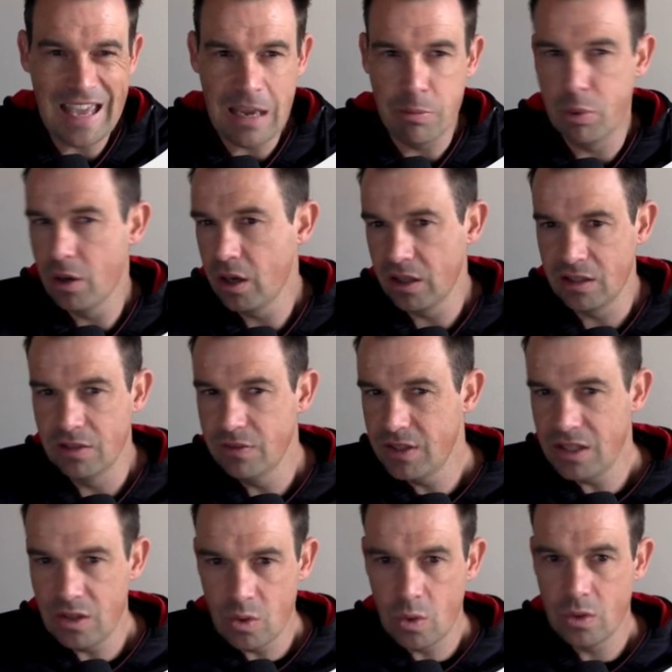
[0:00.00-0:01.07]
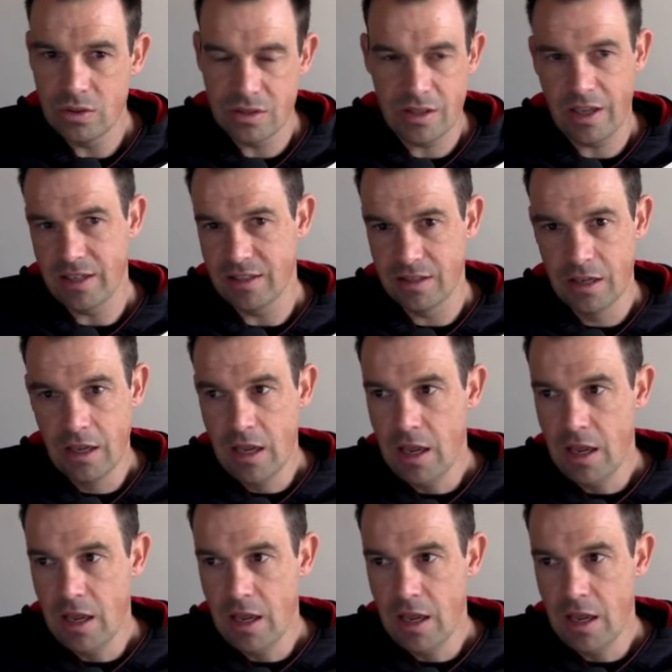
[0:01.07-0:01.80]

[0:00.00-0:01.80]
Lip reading: a productivity course that